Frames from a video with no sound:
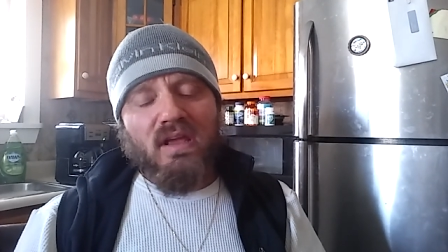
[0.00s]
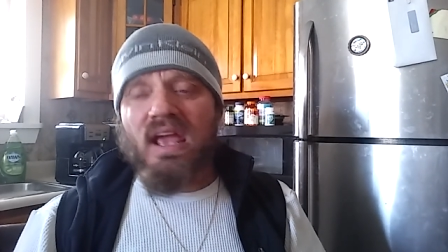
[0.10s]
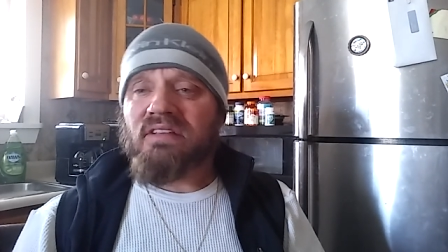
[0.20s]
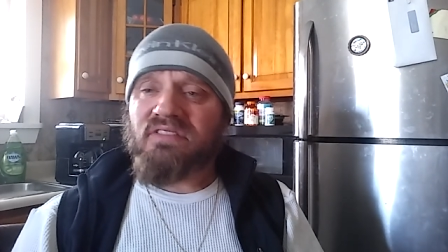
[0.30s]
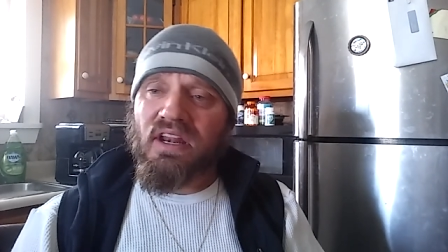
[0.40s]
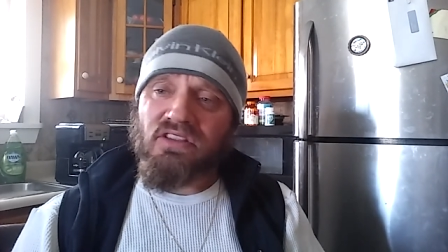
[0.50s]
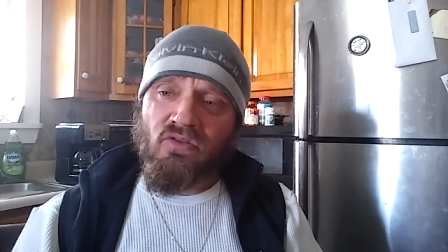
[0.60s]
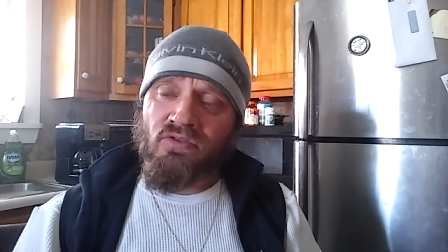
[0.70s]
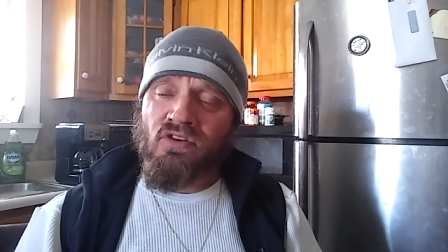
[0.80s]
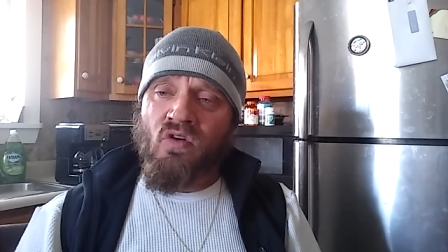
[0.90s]
Instead of
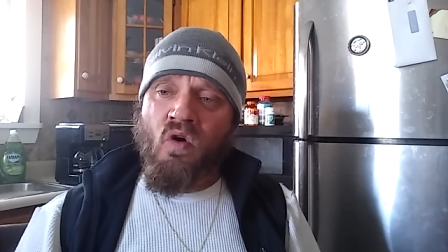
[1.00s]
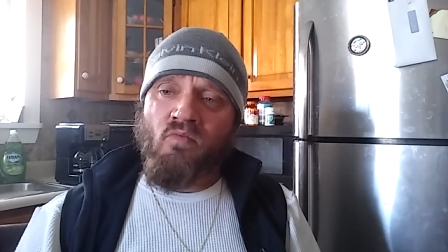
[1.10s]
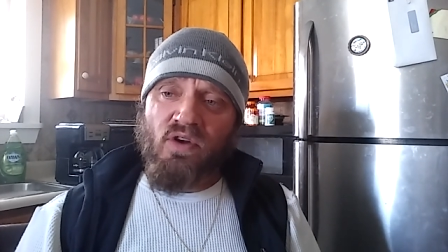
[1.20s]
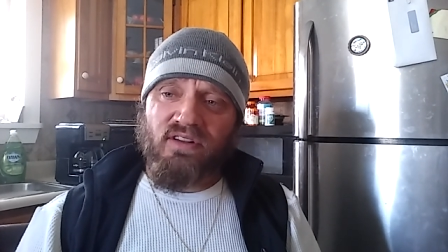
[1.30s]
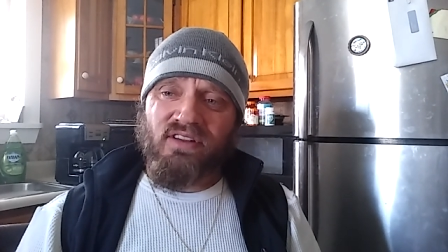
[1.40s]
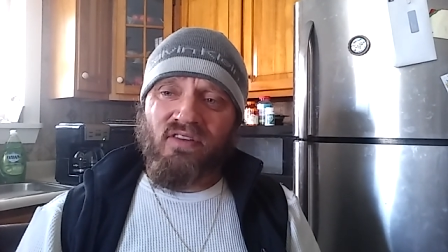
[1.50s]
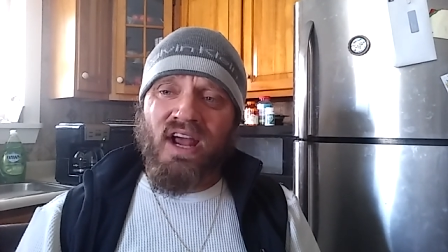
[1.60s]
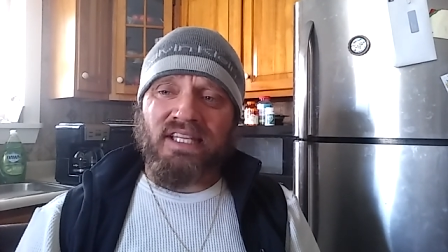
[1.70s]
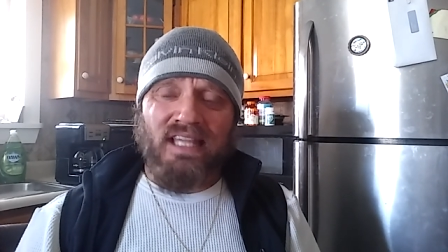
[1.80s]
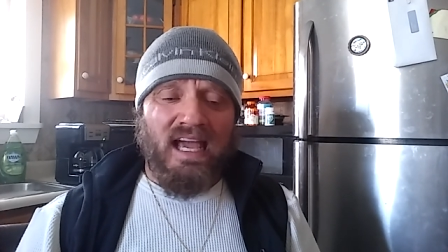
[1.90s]
doing their homework, they're
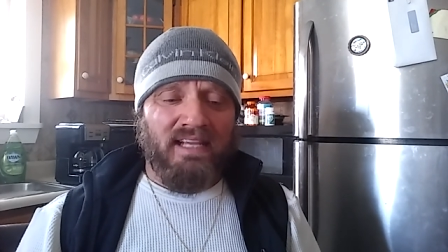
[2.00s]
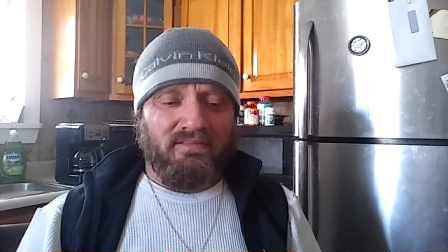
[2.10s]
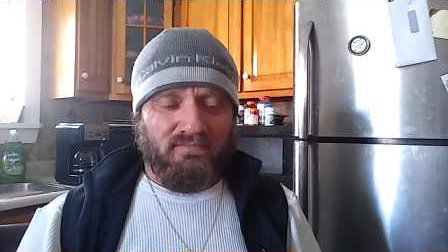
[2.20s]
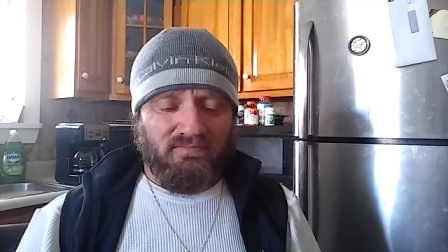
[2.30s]
online.